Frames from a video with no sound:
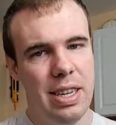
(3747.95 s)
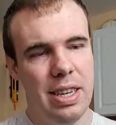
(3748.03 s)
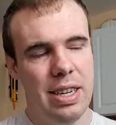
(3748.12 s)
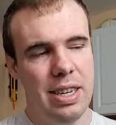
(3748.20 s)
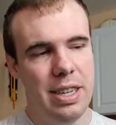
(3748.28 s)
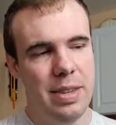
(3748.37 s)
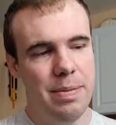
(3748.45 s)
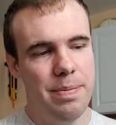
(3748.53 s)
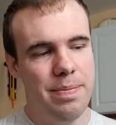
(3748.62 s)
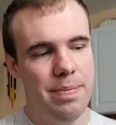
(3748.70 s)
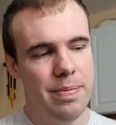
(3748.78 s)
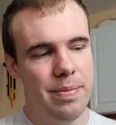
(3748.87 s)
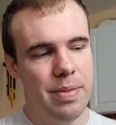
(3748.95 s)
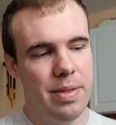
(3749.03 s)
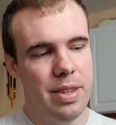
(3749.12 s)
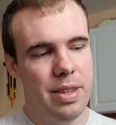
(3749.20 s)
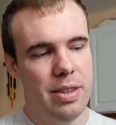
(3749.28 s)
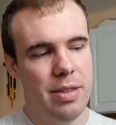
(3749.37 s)
Um,
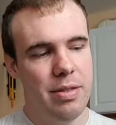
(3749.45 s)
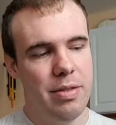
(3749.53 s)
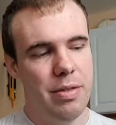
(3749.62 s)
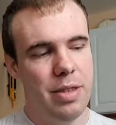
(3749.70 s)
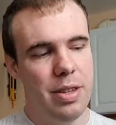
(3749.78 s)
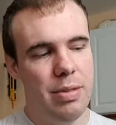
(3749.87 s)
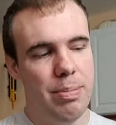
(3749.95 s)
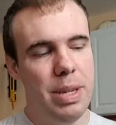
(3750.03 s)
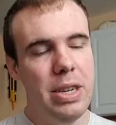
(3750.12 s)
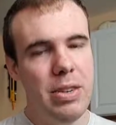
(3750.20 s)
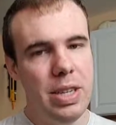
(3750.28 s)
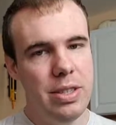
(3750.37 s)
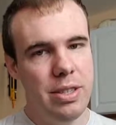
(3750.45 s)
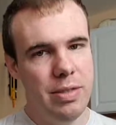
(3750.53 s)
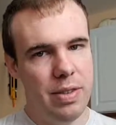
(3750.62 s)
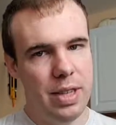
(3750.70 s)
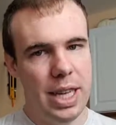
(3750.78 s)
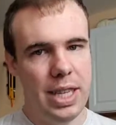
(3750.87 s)
the big reason
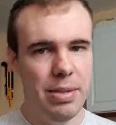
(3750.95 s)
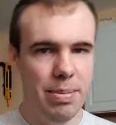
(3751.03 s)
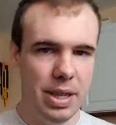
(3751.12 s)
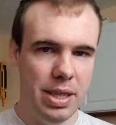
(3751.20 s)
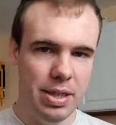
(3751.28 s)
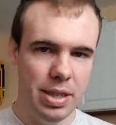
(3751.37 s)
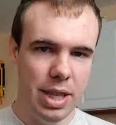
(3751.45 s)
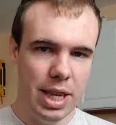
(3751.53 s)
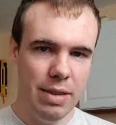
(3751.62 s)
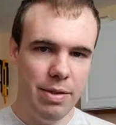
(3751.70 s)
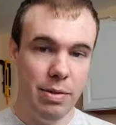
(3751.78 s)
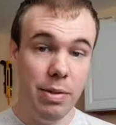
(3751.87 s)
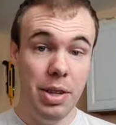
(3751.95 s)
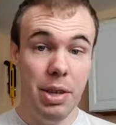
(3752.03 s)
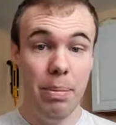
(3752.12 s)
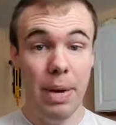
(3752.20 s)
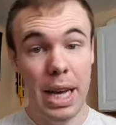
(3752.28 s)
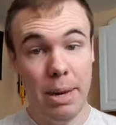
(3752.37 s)
for that is because a lot of the really
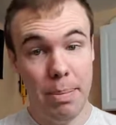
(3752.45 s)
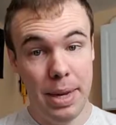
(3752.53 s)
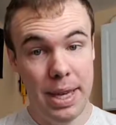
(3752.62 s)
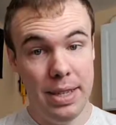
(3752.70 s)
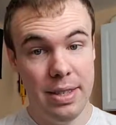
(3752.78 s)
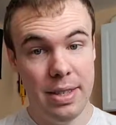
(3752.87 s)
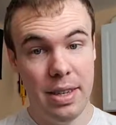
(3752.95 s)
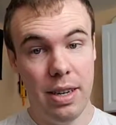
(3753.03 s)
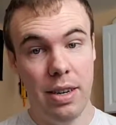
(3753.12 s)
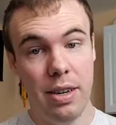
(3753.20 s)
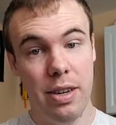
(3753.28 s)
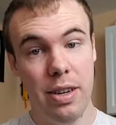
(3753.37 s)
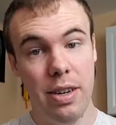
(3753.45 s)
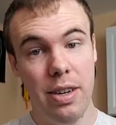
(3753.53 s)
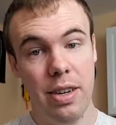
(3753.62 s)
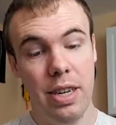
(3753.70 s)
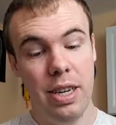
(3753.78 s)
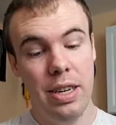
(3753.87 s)
bad pests are